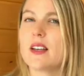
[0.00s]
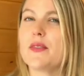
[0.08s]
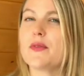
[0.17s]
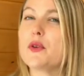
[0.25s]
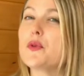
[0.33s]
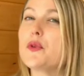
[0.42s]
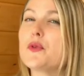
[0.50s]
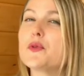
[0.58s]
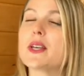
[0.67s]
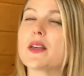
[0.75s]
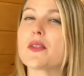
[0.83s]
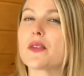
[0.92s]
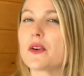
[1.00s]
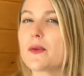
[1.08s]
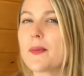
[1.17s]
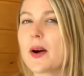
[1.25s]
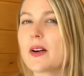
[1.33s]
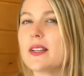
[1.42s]
If you use a
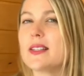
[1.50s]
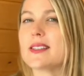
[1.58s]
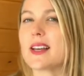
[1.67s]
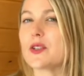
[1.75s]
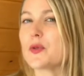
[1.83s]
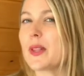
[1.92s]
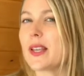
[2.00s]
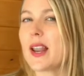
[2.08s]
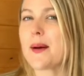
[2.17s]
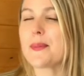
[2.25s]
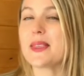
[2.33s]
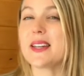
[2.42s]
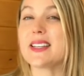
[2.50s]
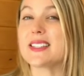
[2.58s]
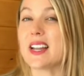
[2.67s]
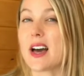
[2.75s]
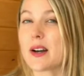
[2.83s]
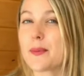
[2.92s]
third-party scheduling app that is
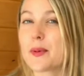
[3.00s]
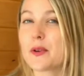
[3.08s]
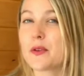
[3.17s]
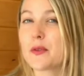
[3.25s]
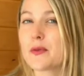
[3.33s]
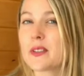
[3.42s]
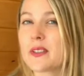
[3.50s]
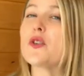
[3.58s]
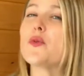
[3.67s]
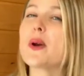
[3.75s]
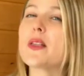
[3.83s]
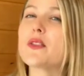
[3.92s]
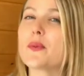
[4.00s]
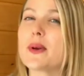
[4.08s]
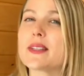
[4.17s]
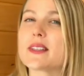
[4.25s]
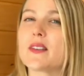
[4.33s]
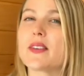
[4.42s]
not approved, you run the
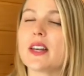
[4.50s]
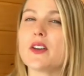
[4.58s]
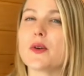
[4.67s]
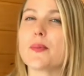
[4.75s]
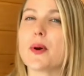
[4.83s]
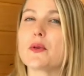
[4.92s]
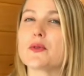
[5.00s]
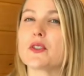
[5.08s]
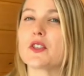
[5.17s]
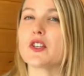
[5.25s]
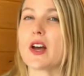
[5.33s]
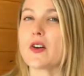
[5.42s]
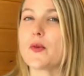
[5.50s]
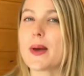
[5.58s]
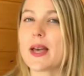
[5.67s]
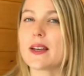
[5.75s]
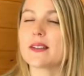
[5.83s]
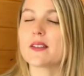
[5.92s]
risk of getting your post shadow
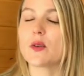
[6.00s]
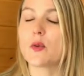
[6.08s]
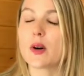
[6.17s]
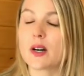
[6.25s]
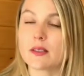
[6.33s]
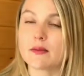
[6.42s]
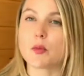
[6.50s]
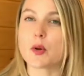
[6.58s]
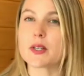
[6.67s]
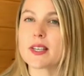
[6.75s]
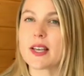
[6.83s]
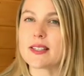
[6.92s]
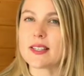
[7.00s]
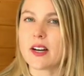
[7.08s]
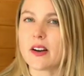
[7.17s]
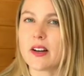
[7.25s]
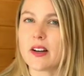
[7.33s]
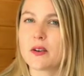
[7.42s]
banned or, worst case
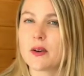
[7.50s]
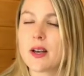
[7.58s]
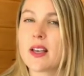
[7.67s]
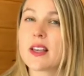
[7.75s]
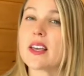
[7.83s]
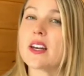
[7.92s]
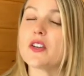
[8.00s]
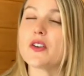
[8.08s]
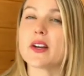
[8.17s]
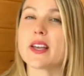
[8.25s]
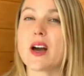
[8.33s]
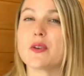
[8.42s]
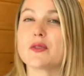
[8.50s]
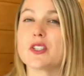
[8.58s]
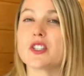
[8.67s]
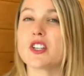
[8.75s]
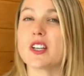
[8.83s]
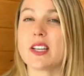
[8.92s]
scenario, getting your account
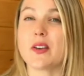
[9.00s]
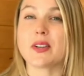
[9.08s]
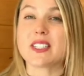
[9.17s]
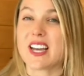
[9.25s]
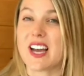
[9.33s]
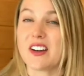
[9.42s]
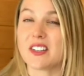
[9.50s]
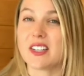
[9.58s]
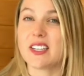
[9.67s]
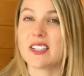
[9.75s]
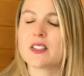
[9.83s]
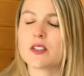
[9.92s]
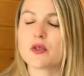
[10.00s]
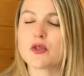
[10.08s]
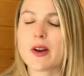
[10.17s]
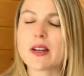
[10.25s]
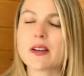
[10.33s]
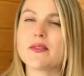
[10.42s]
shut down entirely. So
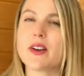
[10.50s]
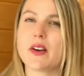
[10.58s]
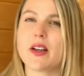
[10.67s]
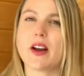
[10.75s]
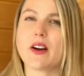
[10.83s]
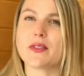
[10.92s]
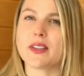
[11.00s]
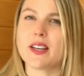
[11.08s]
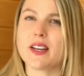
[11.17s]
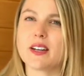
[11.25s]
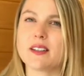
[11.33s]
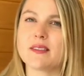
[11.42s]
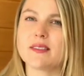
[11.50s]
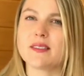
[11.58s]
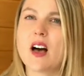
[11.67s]
tread very carefully here.